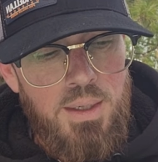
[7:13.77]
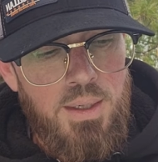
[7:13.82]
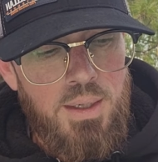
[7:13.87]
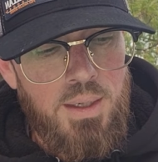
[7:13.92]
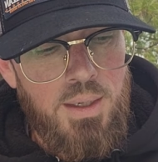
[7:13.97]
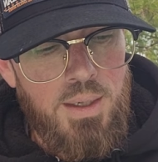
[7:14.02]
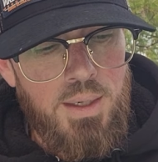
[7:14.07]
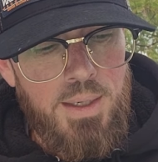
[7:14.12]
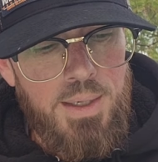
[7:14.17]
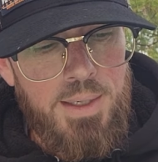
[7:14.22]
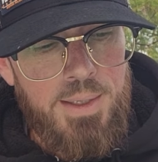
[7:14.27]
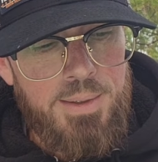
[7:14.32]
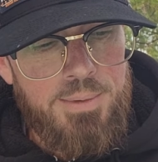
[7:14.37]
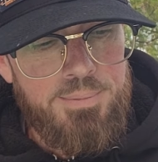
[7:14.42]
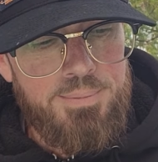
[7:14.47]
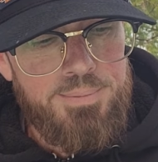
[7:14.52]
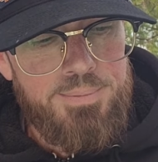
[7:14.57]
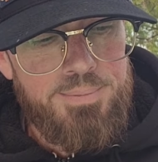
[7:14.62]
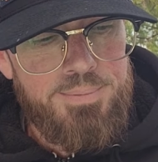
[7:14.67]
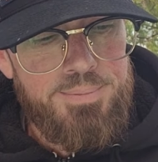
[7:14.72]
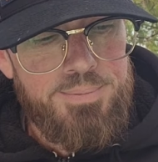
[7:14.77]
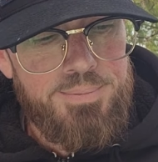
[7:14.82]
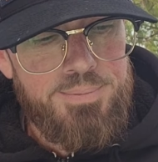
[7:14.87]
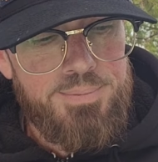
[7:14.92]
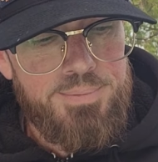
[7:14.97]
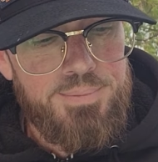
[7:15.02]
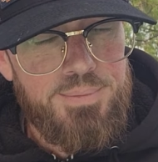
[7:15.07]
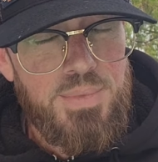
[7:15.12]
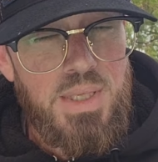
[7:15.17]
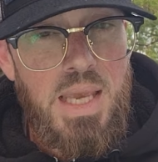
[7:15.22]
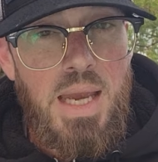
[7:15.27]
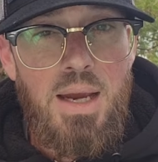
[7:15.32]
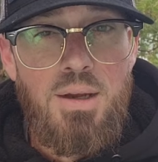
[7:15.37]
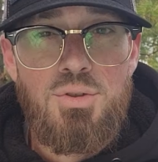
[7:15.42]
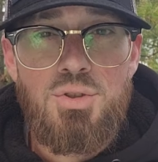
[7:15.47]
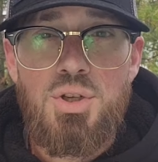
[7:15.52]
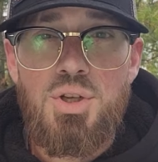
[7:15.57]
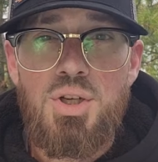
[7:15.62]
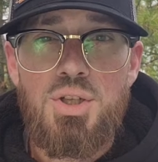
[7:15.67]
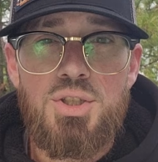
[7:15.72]
Um,
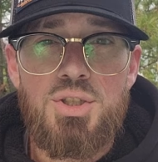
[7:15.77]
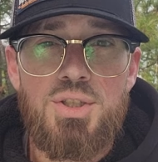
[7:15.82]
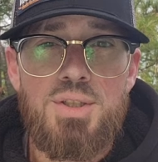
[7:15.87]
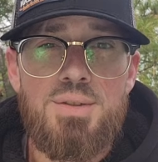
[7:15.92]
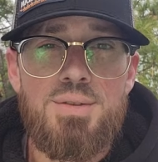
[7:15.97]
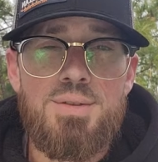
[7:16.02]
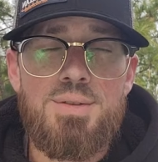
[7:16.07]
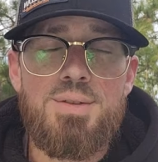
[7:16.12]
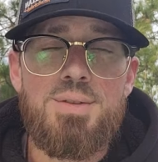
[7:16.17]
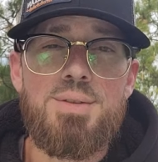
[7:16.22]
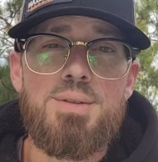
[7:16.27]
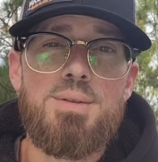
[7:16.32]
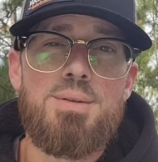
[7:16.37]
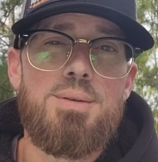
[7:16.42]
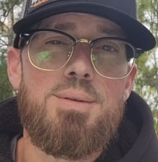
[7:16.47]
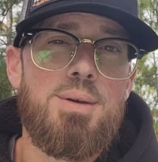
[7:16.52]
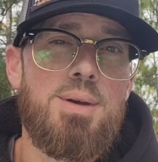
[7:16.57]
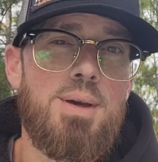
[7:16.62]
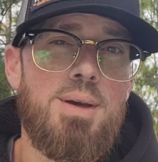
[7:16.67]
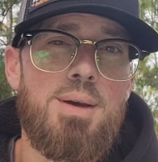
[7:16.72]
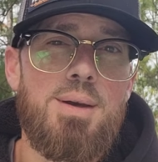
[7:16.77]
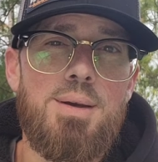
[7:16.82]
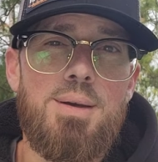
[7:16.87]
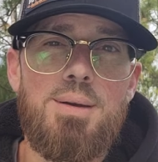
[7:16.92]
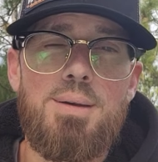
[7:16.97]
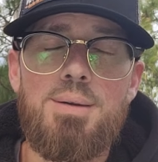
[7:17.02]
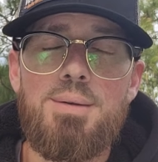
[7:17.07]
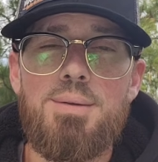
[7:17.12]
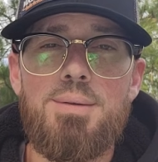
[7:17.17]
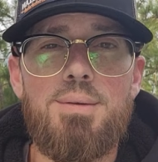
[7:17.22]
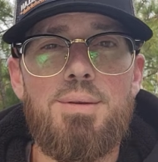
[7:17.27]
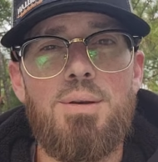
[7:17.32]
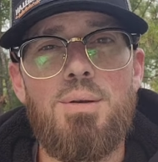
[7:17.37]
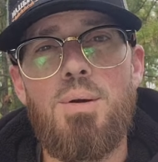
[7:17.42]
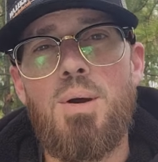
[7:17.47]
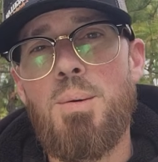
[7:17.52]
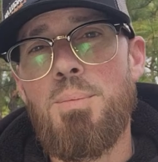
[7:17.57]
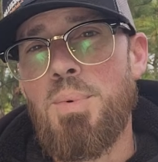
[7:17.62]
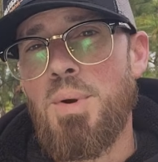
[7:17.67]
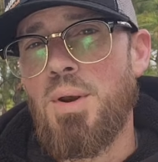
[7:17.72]
couch cushions, uh, you know,
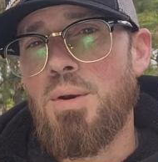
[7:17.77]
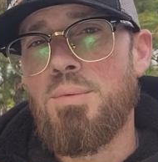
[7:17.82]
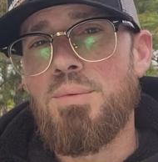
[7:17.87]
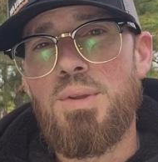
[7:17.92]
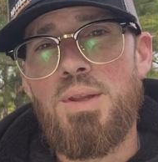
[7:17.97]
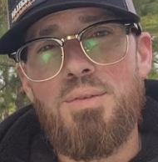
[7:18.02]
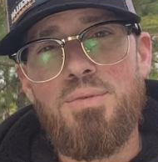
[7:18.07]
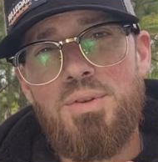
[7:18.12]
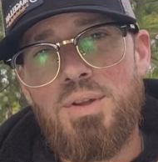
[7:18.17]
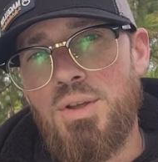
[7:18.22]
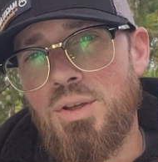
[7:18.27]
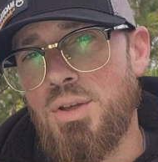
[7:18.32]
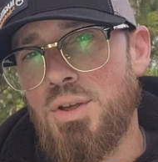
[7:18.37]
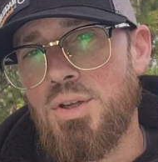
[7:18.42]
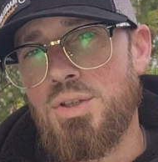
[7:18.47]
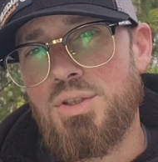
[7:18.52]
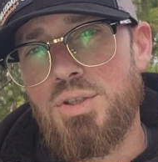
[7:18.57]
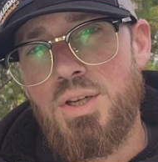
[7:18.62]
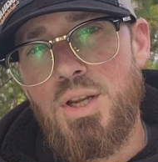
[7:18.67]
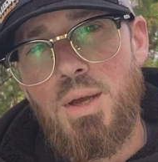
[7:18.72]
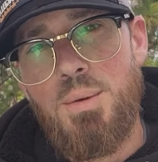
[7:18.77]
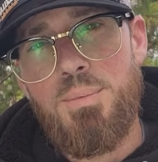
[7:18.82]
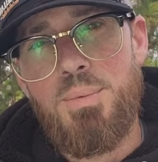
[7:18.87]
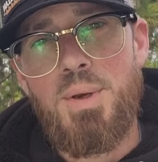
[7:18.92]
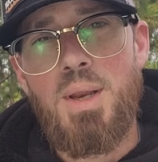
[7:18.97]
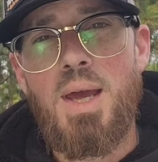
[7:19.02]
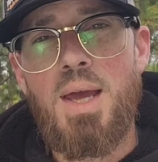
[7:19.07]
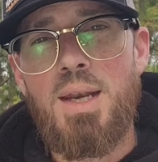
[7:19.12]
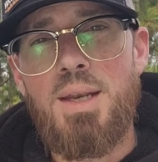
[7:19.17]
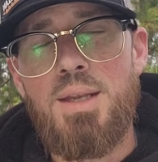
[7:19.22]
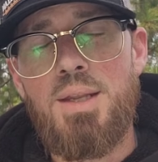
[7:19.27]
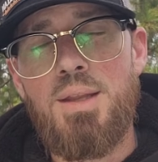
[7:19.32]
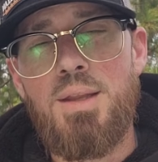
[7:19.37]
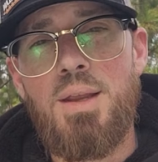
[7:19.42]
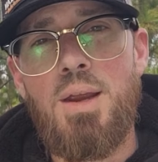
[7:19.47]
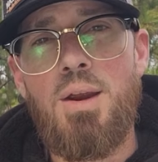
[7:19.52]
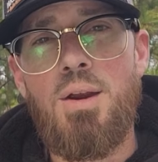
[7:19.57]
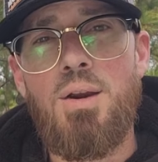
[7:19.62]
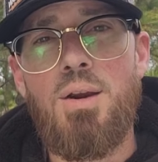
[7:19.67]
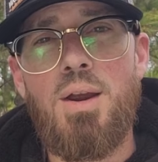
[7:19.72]
up on lifting the cushion up and hiding in
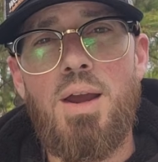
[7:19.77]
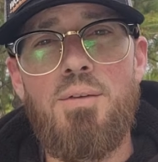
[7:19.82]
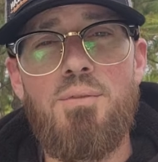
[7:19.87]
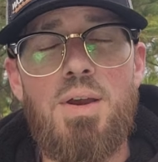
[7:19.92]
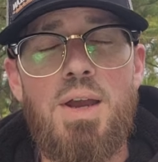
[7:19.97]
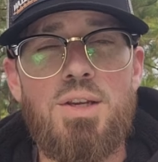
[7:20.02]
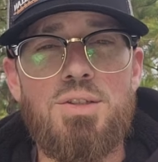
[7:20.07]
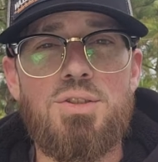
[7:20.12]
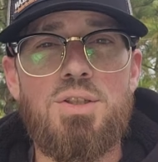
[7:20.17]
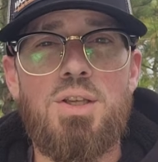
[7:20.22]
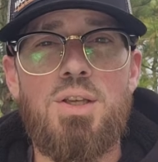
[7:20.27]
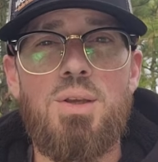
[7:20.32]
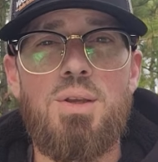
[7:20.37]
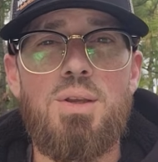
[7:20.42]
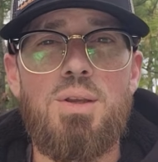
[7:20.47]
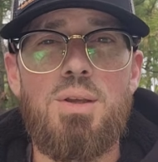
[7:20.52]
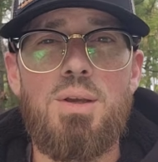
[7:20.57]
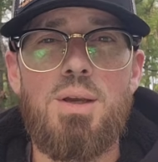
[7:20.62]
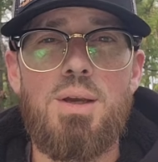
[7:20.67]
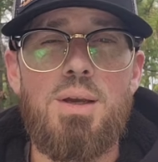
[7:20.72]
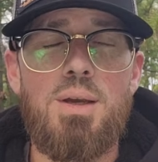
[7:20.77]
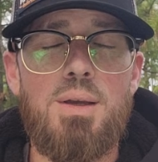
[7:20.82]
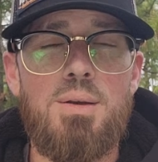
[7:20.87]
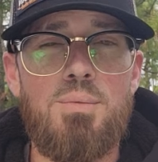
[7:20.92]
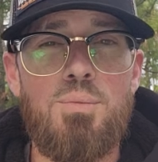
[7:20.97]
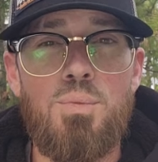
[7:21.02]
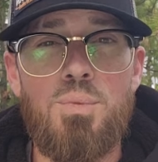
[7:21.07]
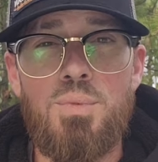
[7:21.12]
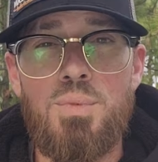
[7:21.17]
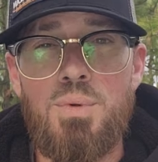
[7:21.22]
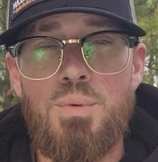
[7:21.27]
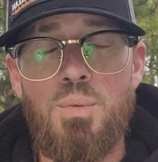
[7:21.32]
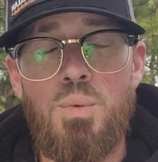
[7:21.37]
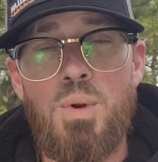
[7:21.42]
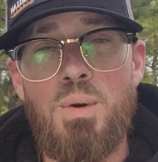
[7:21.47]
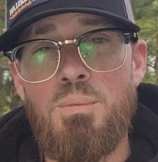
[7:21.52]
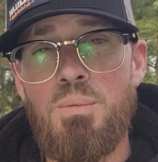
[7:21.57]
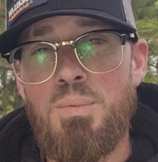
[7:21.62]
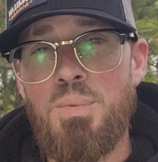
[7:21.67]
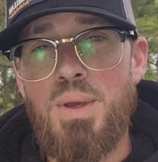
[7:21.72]
there. I've actually, uh,
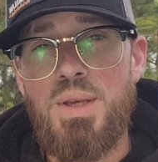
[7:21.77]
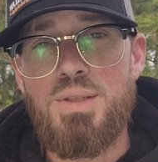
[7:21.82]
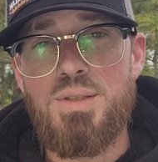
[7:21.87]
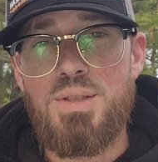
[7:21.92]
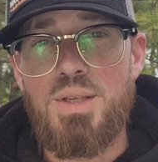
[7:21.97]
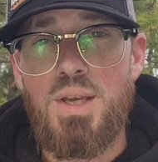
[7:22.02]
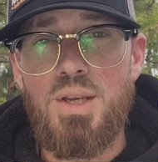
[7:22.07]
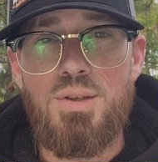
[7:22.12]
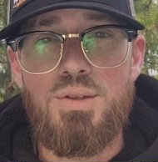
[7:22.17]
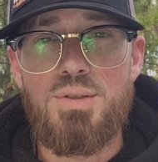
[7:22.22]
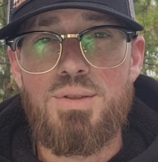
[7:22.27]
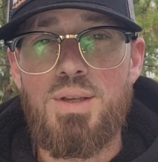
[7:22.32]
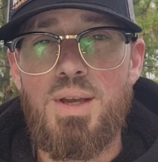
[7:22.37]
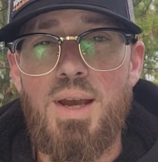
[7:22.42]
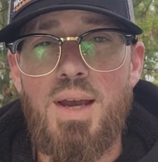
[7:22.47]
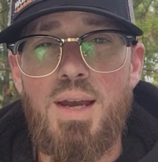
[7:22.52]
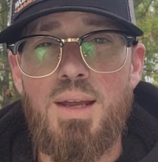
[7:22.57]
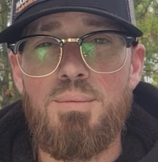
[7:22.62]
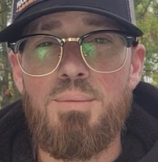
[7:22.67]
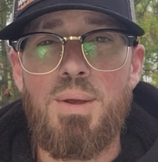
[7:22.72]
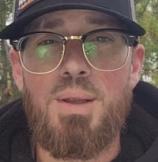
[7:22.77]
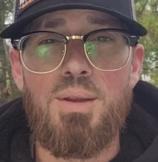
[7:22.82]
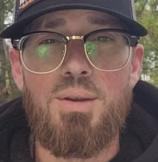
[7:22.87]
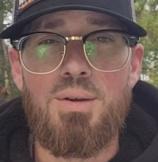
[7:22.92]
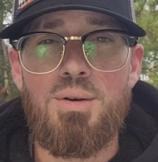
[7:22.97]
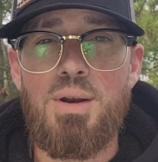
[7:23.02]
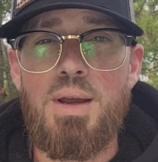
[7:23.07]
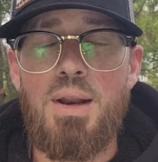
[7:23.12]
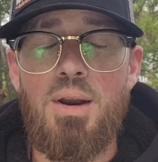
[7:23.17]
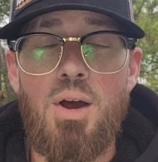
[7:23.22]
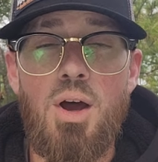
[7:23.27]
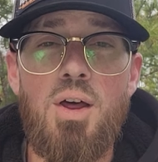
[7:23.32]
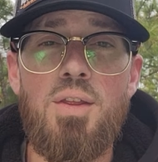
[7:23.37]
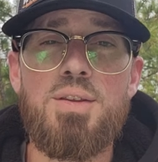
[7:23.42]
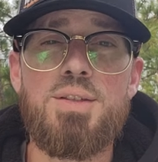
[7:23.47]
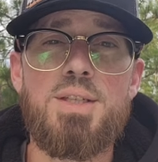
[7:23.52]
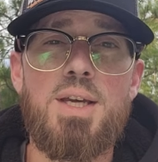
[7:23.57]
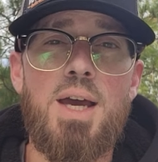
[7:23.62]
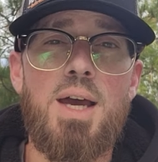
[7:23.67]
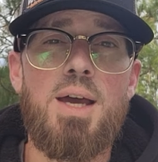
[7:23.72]
one of the places I used to hide my liquor at all
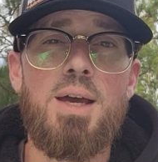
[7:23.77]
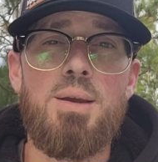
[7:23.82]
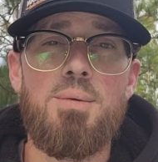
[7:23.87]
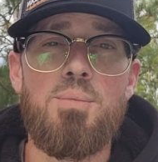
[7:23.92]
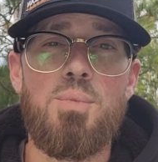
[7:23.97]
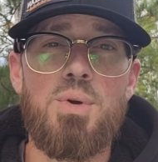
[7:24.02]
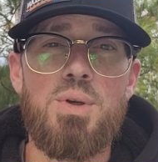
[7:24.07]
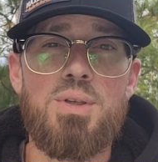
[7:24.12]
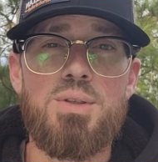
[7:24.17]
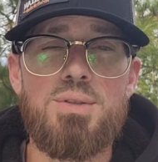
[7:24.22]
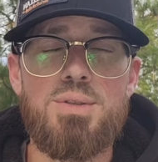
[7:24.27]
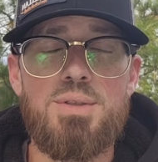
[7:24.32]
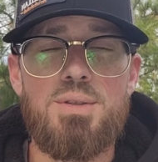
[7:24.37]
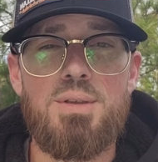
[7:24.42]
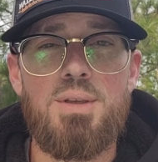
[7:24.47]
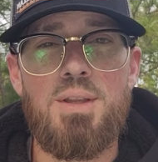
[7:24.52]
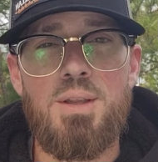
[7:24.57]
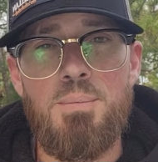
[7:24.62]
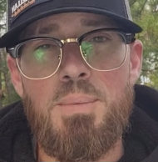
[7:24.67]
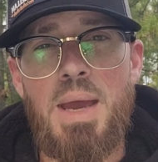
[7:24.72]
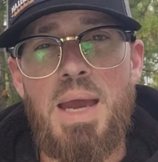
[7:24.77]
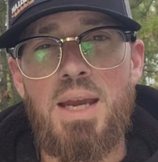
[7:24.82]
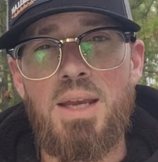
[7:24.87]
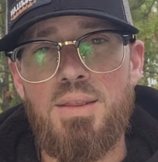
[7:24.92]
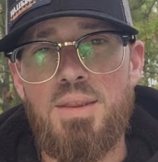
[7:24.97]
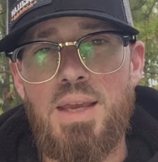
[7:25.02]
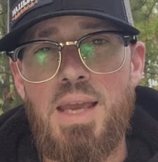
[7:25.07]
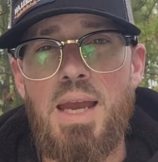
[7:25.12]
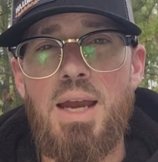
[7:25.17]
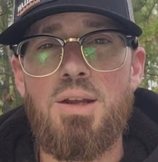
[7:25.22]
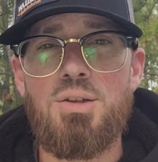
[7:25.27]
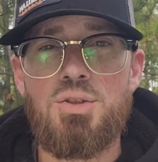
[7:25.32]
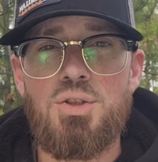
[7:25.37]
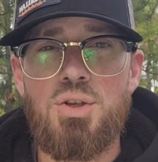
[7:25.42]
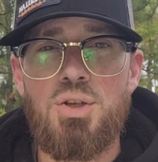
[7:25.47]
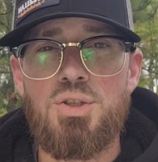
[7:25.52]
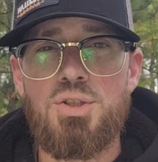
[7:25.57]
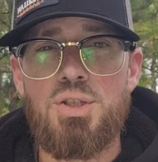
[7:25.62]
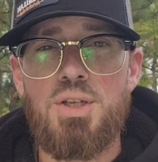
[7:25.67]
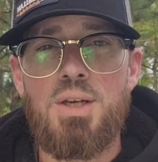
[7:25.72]
the time was in the back of the couch
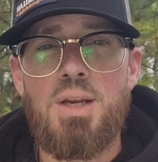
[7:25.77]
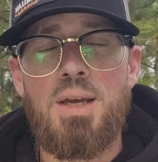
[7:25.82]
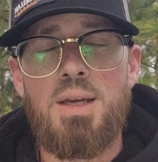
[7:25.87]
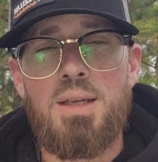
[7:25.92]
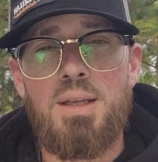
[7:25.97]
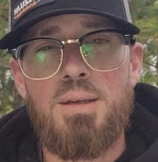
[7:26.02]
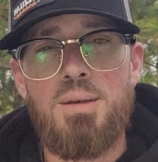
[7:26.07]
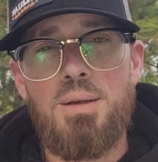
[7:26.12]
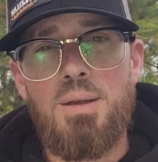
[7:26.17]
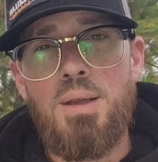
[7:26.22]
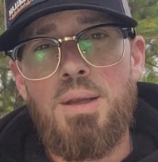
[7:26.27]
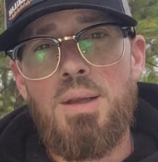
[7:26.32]
cushion. I could